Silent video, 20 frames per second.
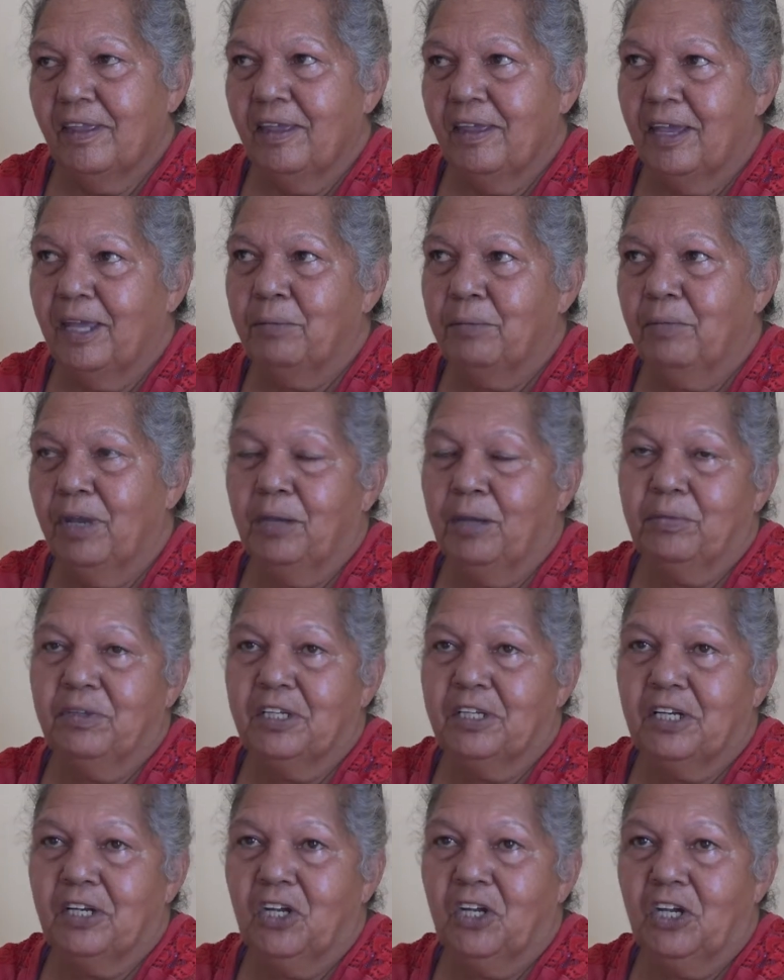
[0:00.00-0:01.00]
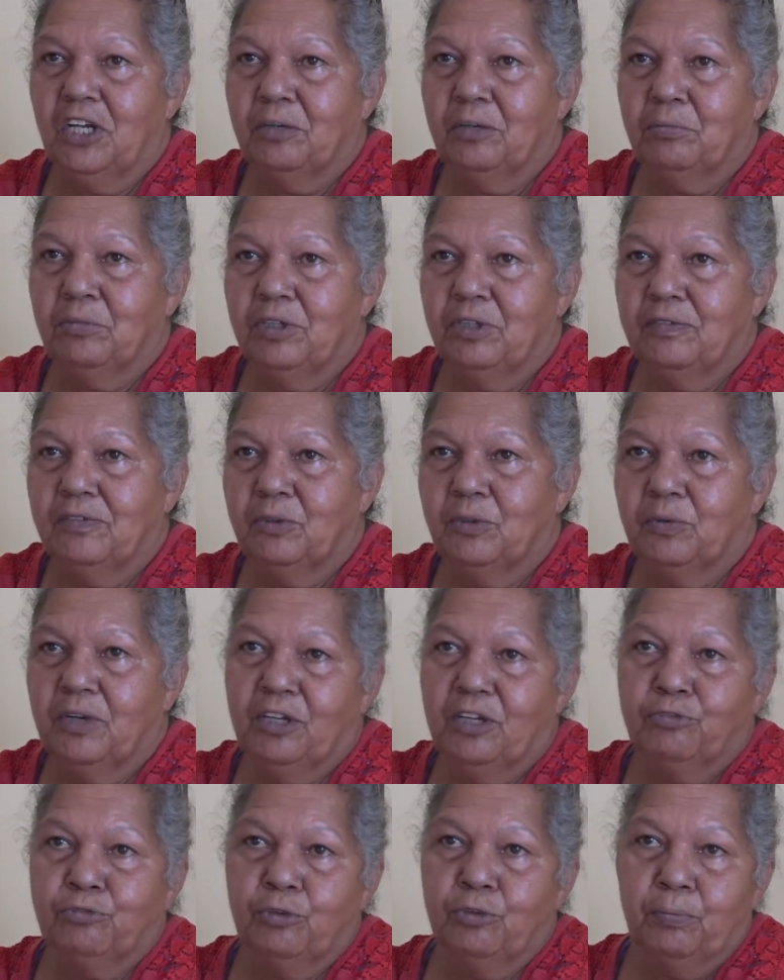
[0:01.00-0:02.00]
And maybe the client moved
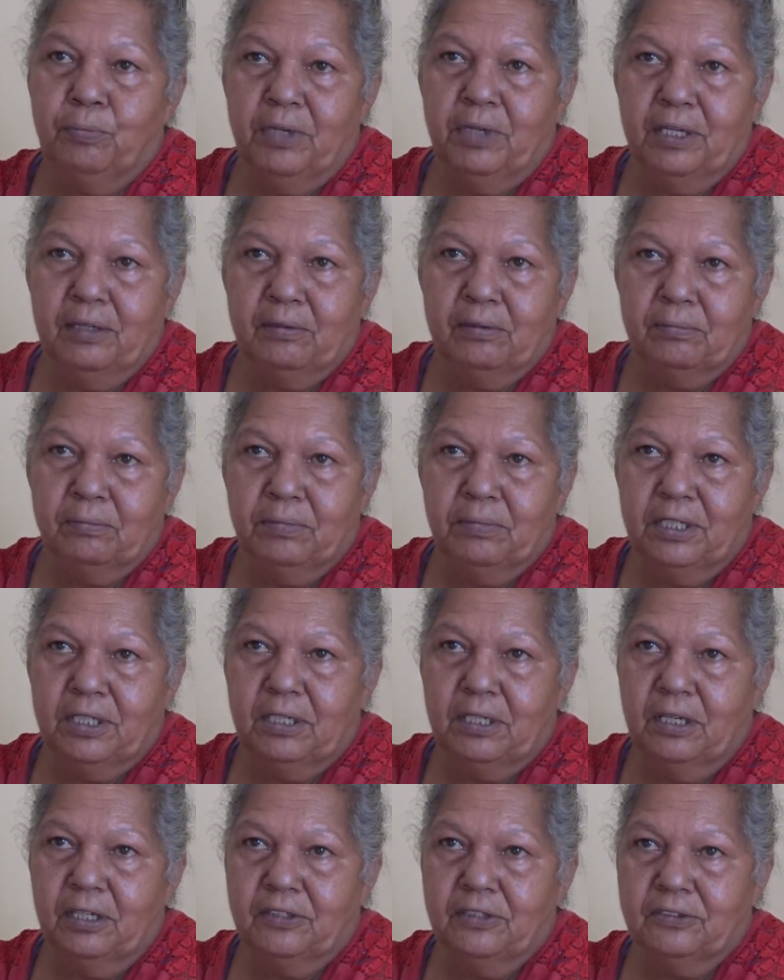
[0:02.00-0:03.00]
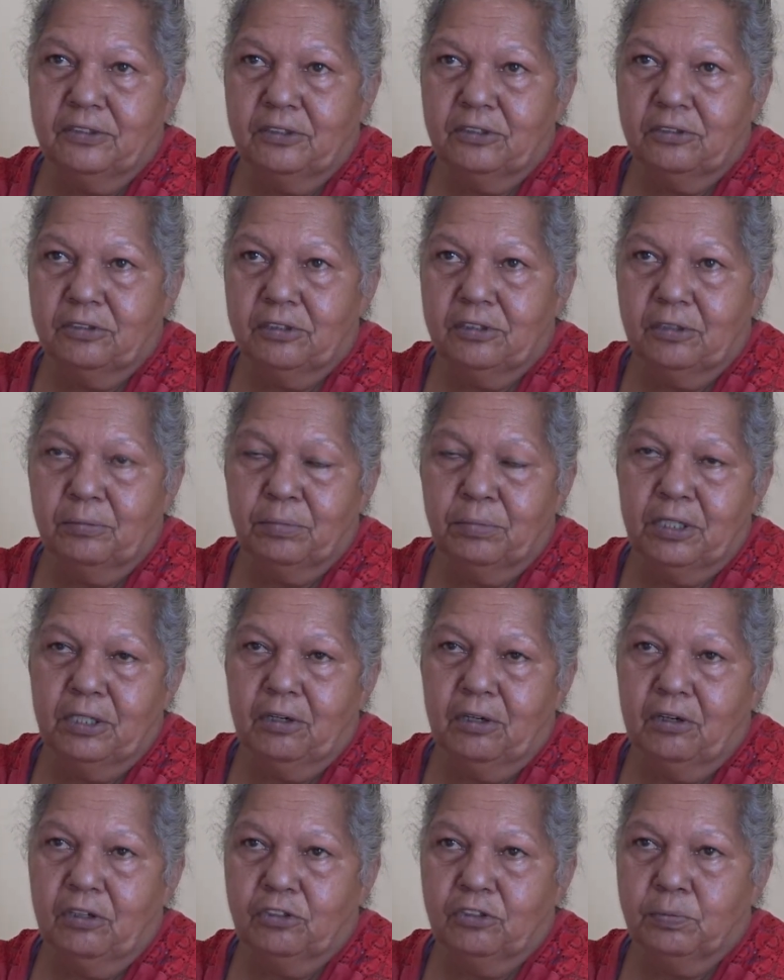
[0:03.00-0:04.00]
away for a bit closer to a
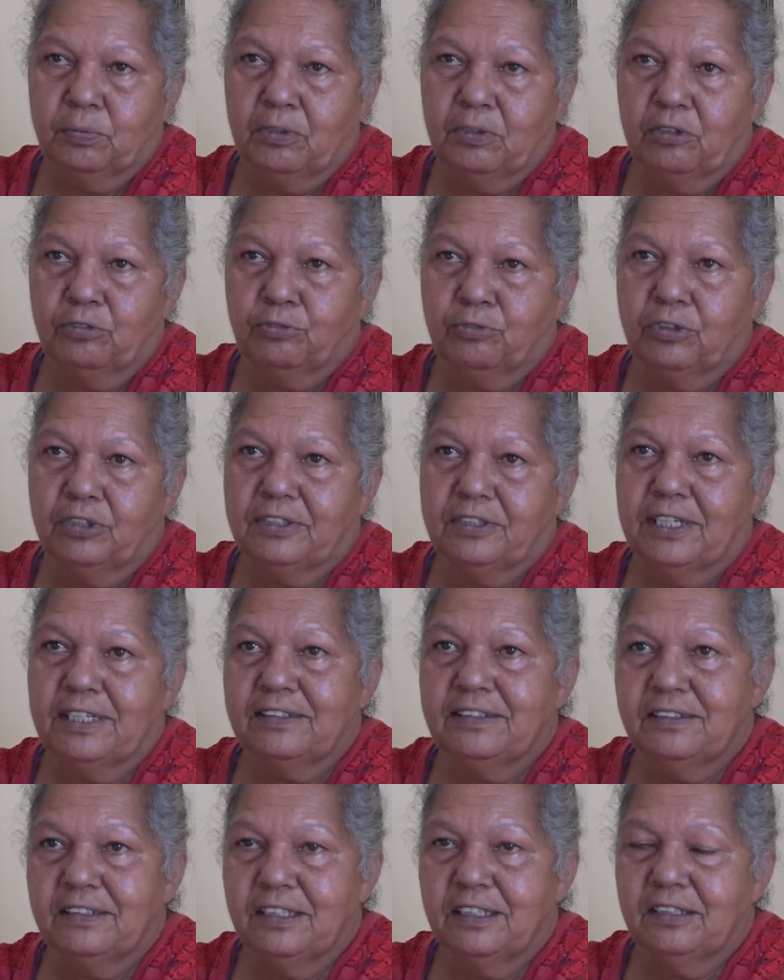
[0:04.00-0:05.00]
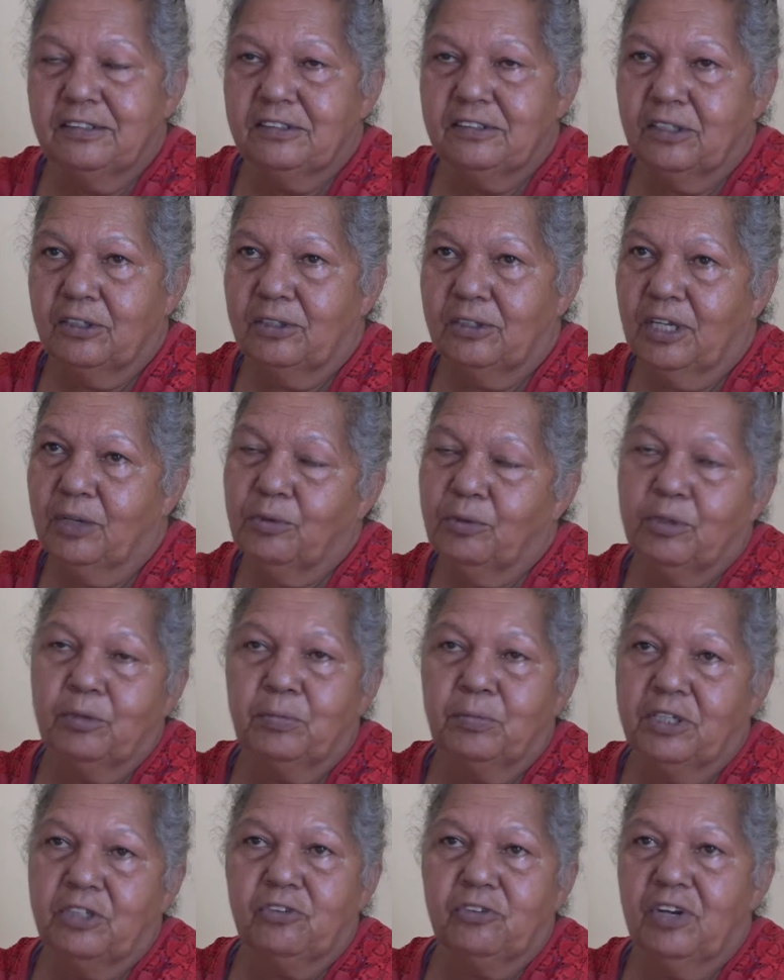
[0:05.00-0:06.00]
bigger hospital for testing, so they would
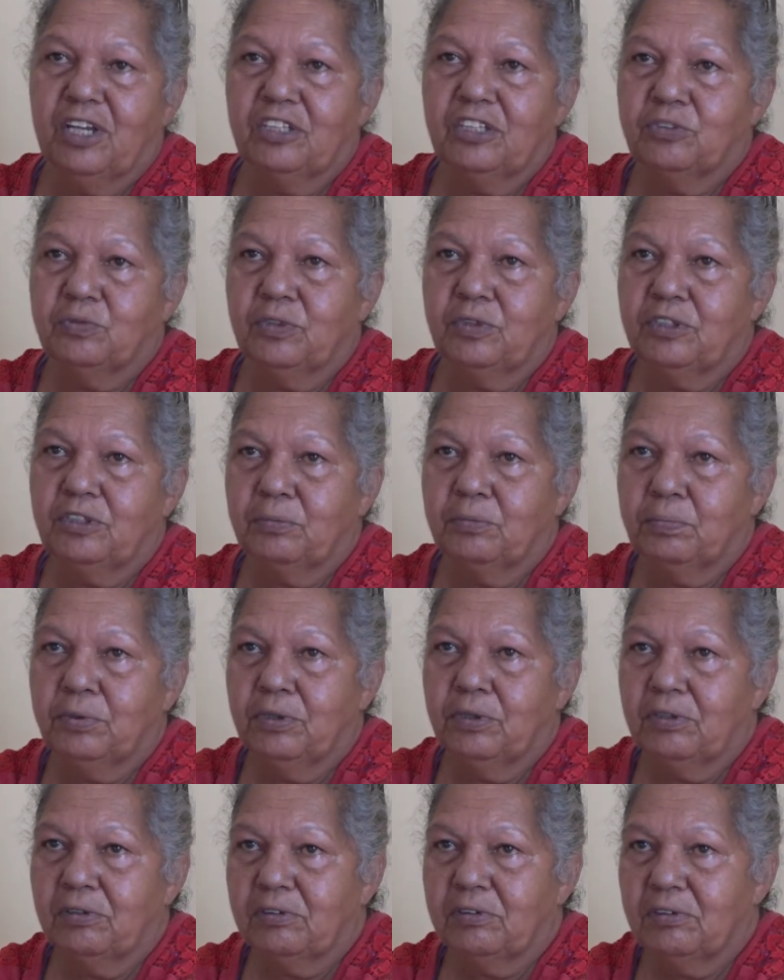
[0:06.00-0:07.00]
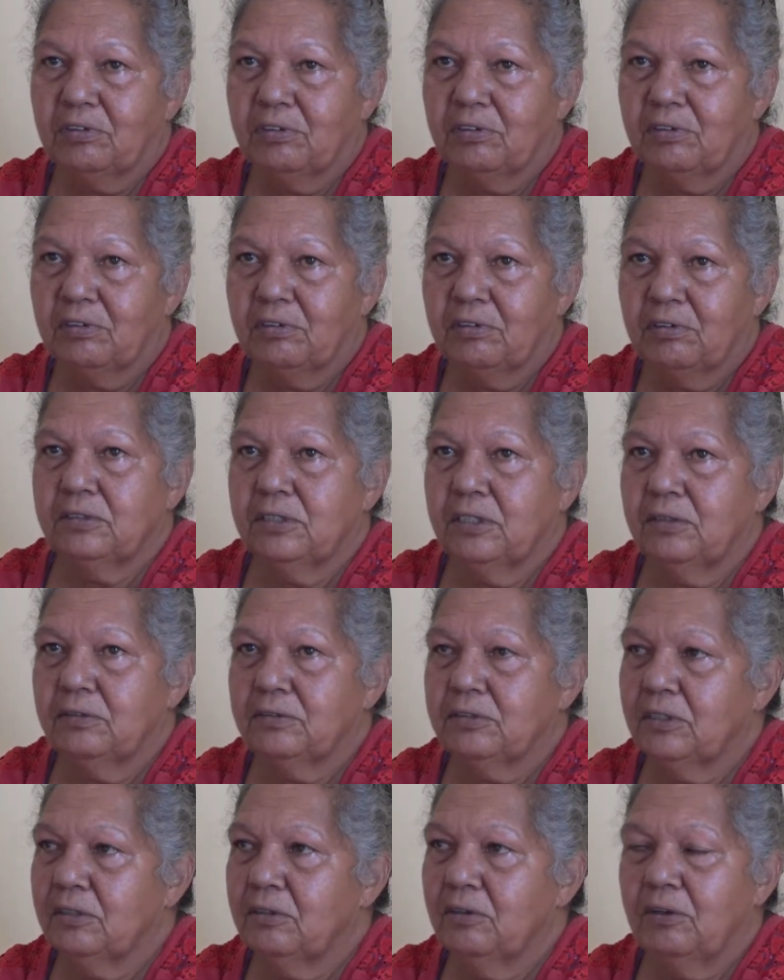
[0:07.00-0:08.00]
have been transferred to Perth. There
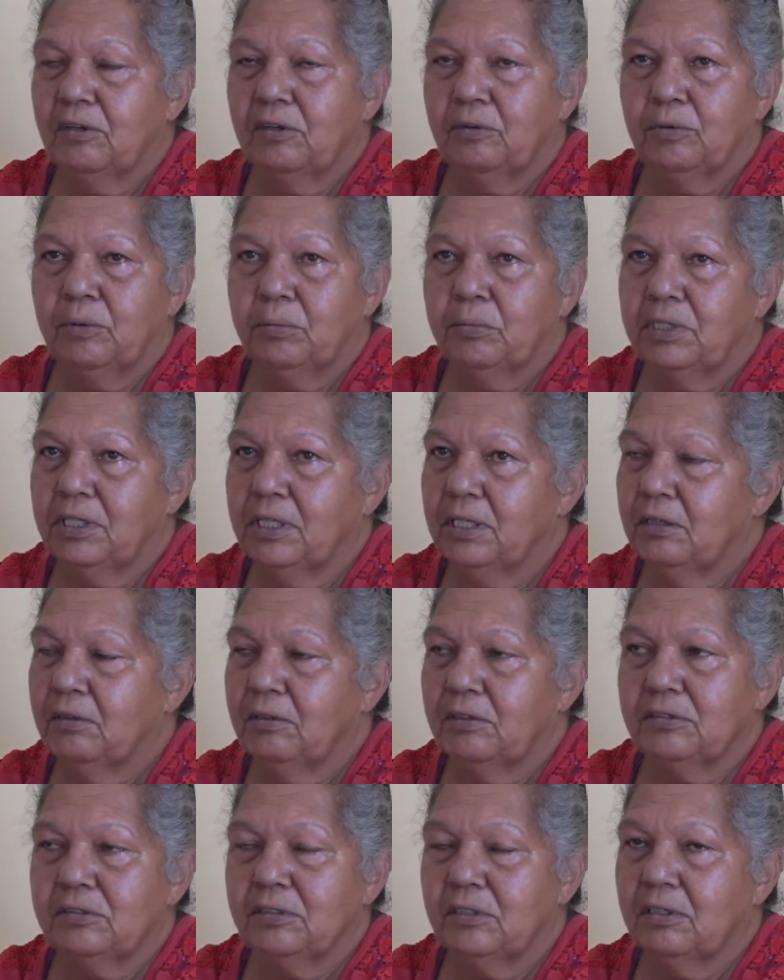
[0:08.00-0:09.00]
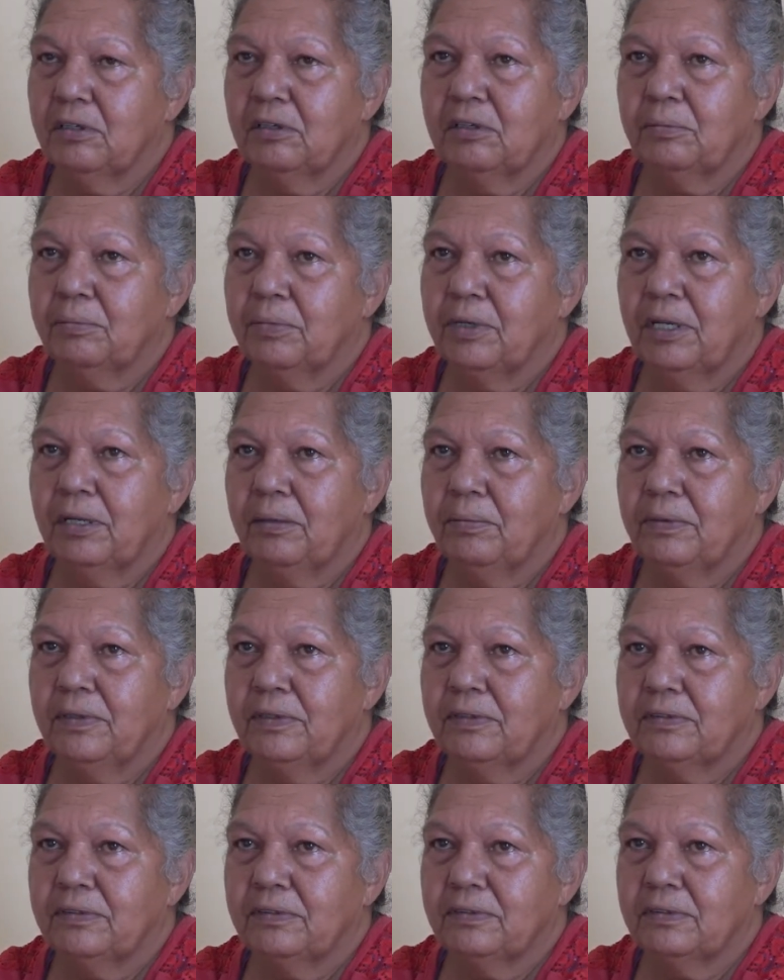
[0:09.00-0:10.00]
was a lot of women that lost a lot of
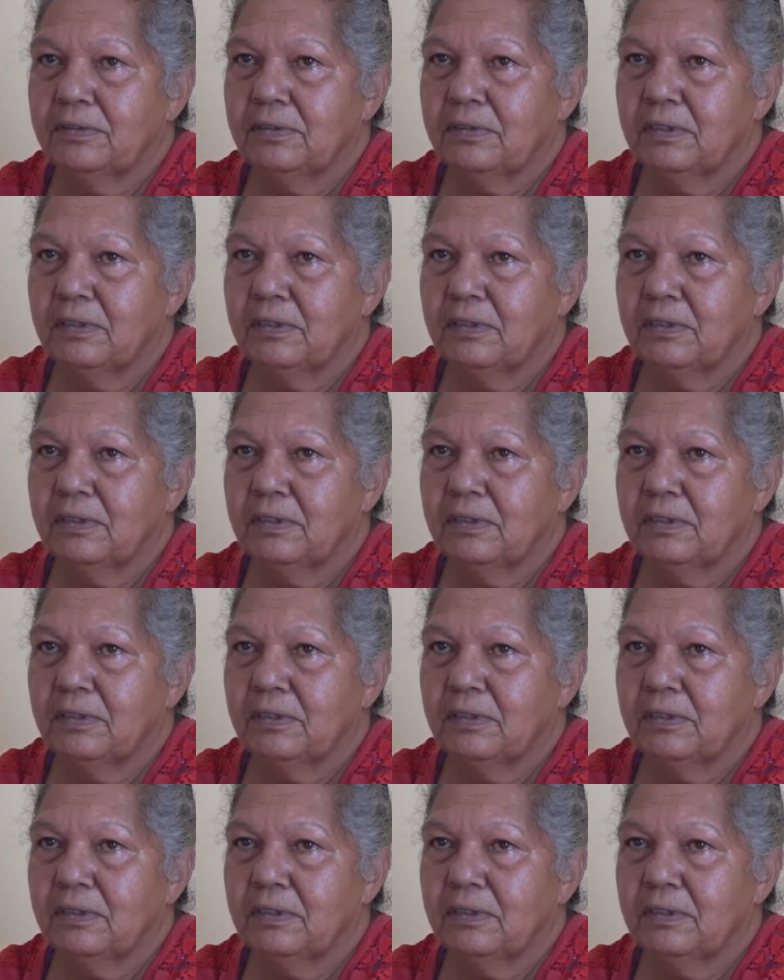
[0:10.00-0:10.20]
babies.